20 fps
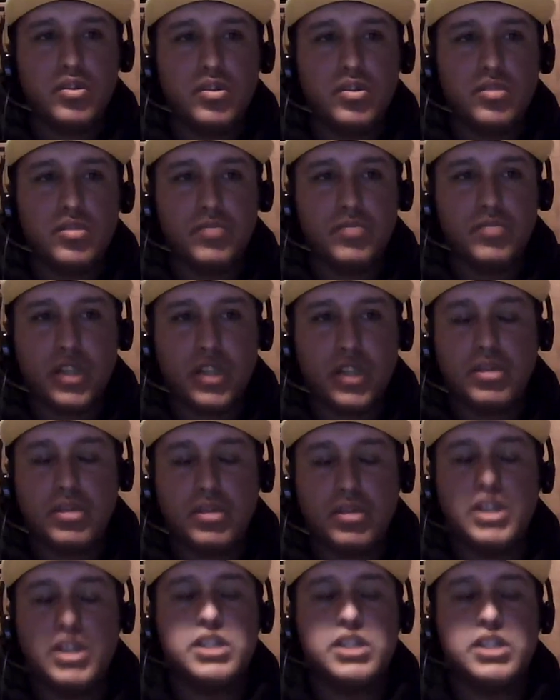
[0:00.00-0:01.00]
some cheap
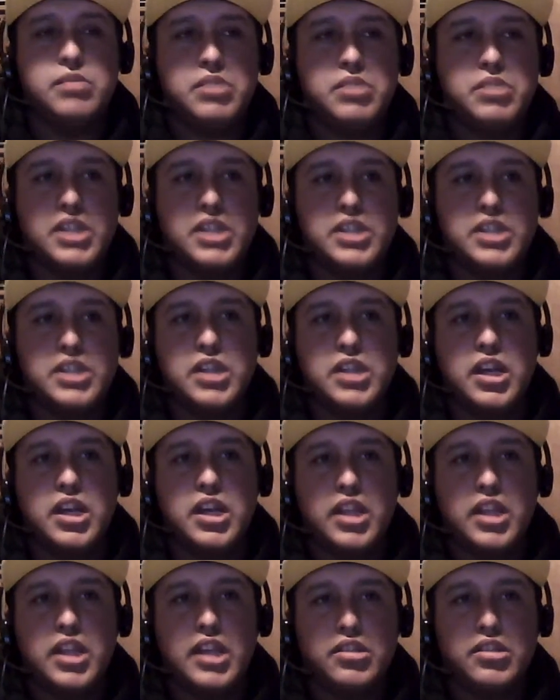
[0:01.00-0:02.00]
and easy possession
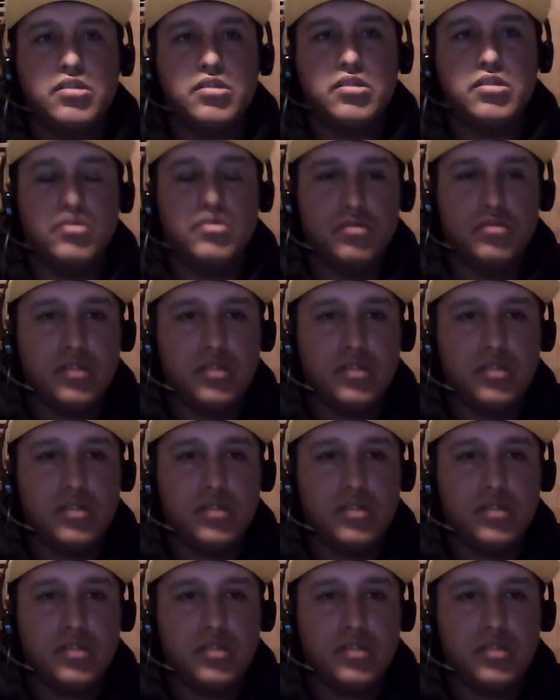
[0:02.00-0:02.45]
out of that too.